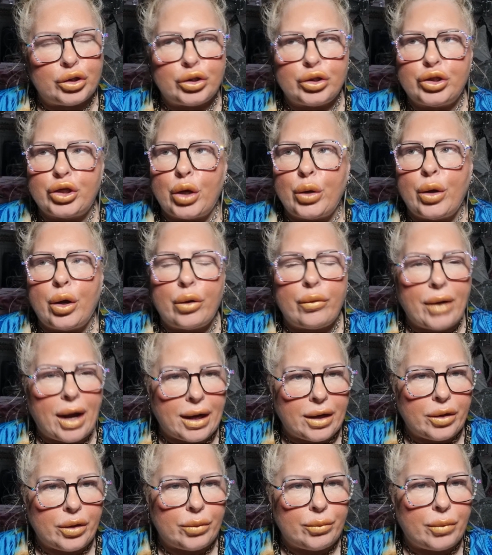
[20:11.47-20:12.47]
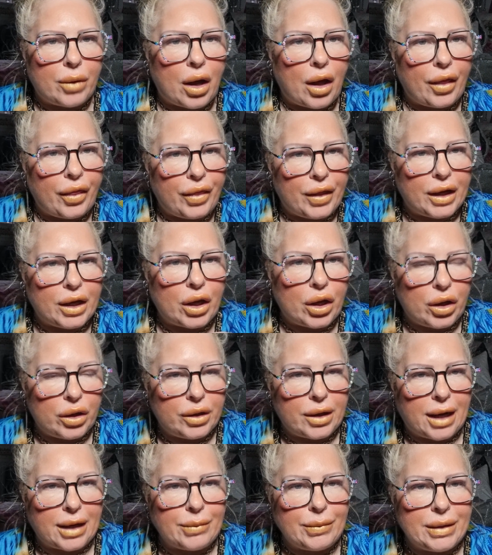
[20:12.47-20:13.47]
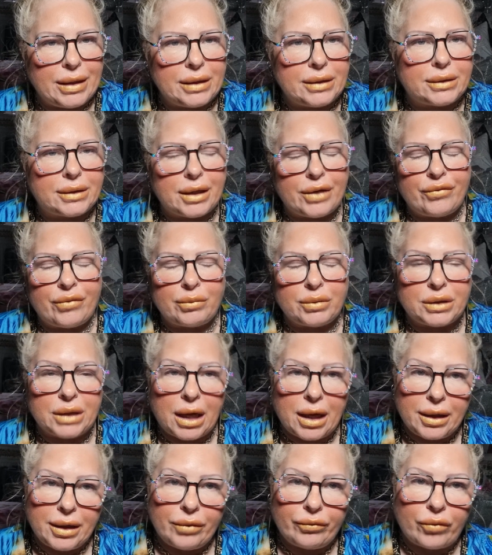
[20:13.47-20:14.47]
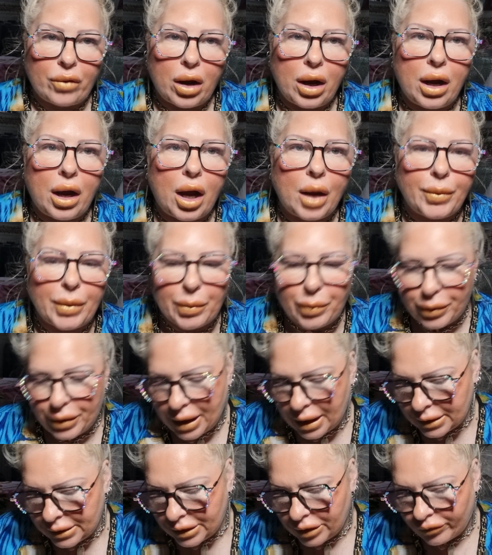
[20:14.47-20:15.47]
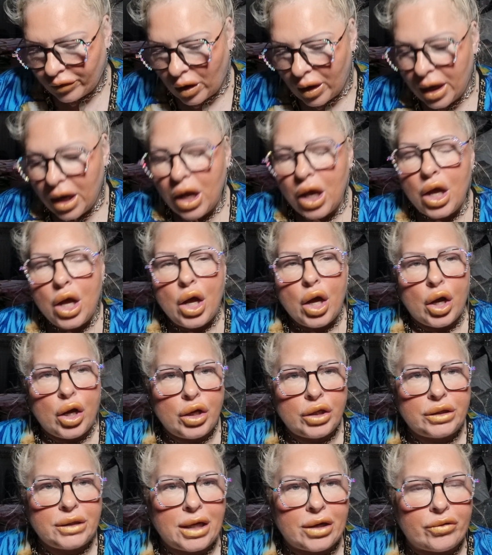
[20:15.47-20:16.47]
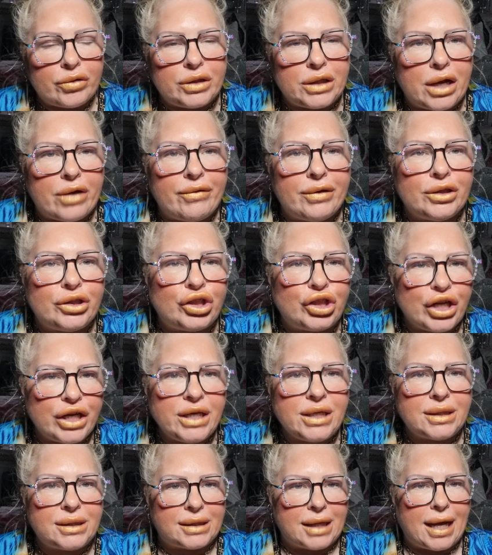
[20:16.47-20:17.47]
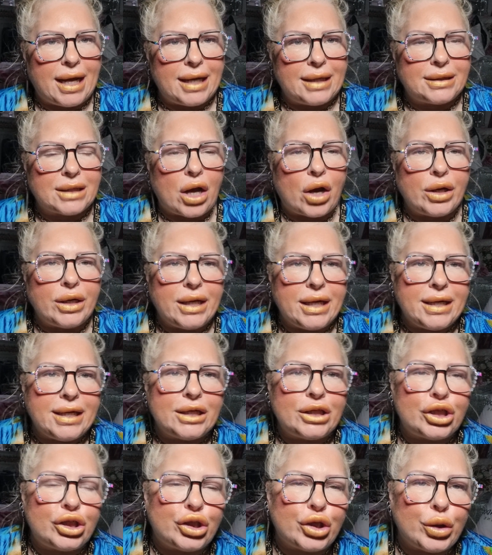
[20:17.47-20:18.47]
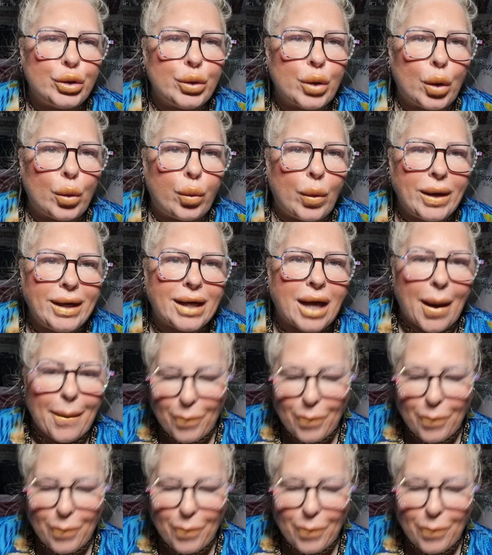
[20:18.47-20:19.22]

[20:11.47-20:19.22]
Jo Haratnam, I think her name is, if I'm saying it right, I will pronounce it right, her secretary, and she said I needed to do a week